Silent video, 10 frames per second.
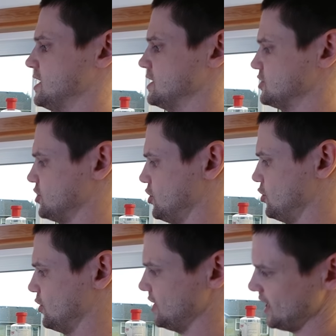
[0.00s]

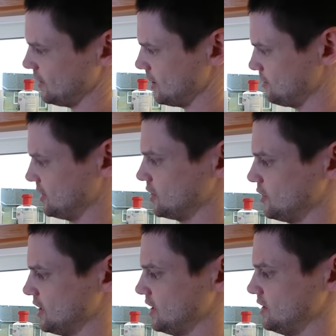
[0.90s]
So now I'm gonna go
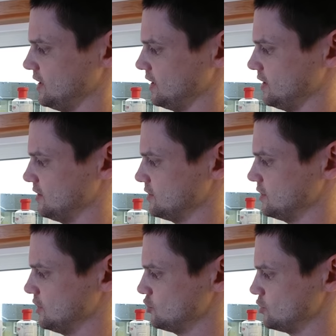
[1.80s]
ahead and
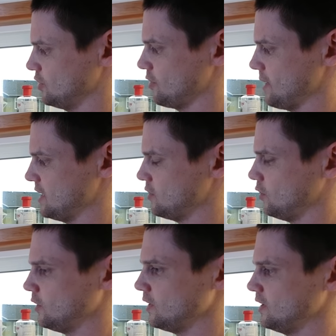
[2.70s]
drill the main
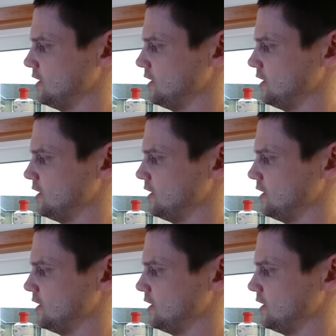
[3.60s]
hole